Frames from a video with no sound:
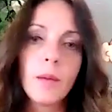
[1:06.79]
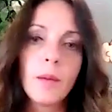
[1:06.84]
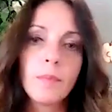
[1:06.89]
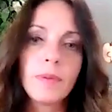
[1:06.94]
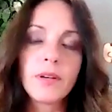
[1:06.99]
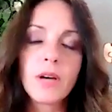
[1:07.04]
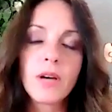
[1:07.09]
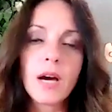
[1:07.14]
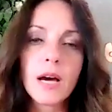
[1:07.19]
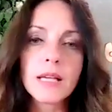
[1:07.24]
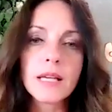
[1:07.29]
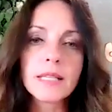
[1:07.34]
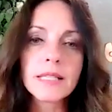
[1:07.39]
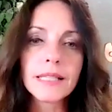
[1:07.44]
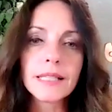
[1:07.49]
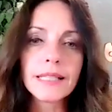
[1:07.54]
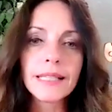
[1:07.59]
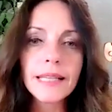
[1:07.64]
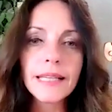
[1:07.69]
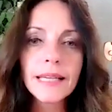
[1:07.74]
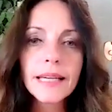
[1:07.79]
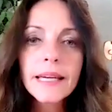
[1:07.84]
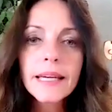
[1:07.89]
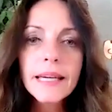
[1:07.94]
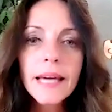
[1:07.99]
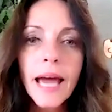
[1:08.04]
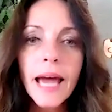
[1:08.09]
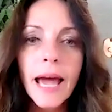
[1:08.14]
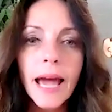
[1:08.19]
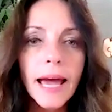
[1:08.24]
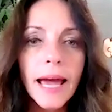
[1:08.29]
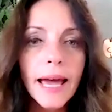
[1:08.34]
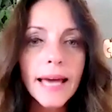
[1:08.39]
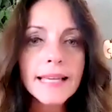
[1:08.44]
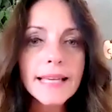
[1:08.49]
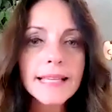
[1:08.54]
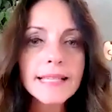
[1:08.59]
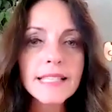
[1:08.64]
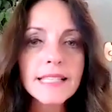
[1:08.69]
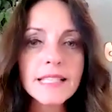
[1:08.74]
because he
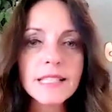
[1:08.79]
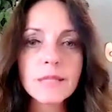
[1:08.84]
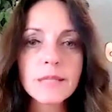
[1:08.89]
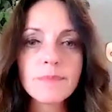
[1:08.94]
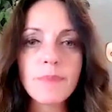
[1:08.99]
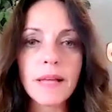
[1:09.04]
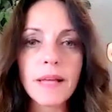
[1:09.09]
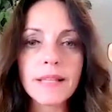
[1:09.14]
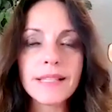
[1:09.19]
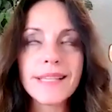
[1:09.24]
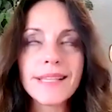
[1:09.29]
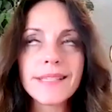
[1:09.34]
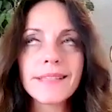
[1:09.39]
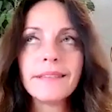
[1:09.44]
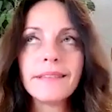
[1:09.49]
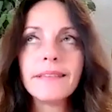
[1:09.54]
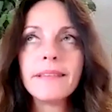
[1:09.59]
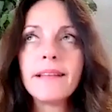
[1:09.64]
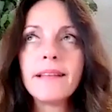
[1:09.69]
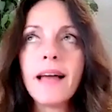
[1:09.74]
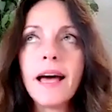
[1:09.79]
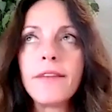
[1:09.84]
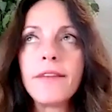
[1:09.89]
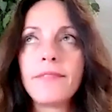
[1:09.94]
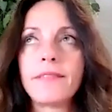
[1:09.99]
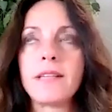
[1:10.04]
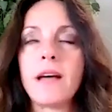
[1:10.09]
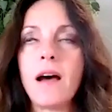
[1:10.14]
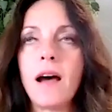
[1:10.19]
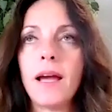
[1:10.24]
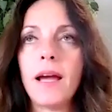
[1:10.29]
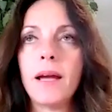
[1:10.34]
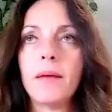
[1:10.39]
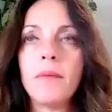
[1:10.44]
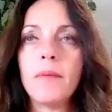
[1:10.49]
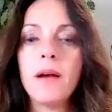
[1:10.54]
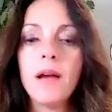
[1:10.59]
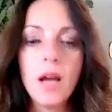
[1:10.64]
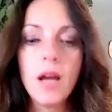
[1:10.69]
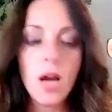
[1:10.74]
has spent his
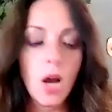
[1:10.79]
lifetime